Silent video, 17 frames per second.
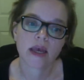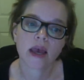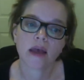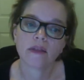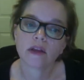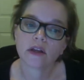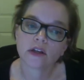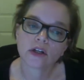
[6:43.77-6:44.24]

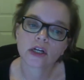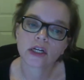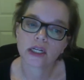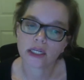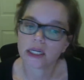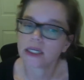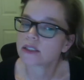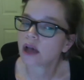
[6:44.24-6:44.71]
and then you're
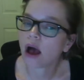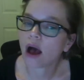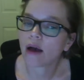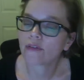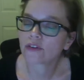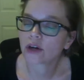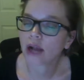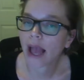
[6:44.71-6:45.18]
going to need to
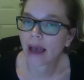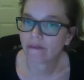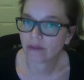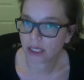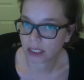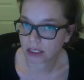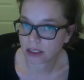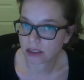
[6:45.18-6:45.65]
offer
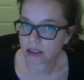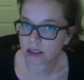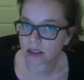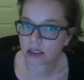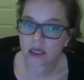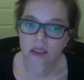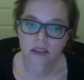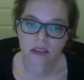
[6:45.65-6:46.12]

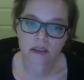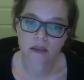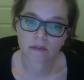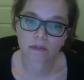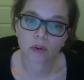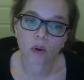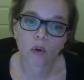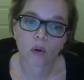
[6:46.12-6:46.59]
evidence to
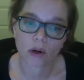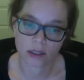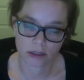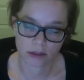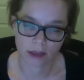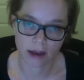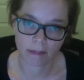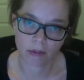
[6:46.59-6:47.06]

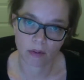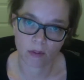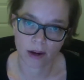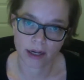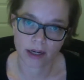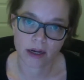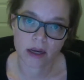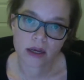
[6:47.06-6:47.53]
support that
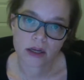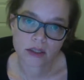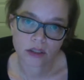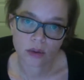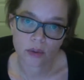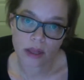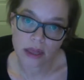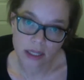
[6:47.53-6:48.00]
point.
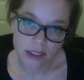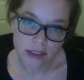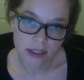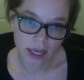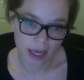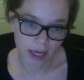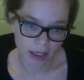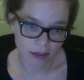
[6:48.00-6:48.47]
So in this
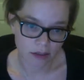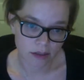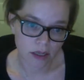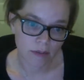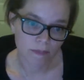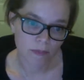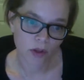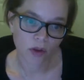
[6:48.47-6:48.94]

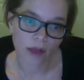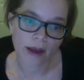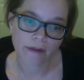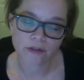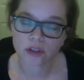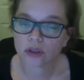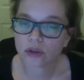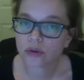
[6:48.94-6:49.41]
case, you'll
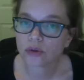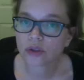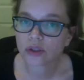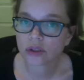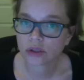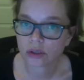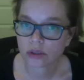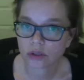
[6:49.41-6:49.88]
have two
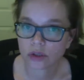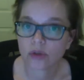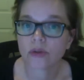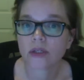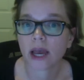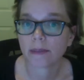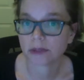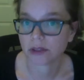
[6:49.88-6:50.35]

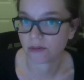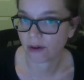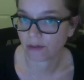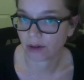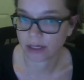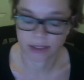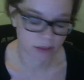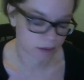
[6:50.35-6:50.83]
types of
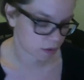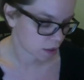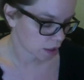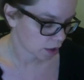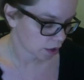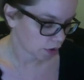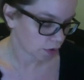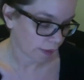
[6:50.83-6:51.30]
evidence.
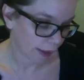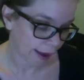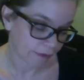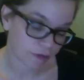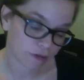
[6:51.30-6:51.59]
You'll have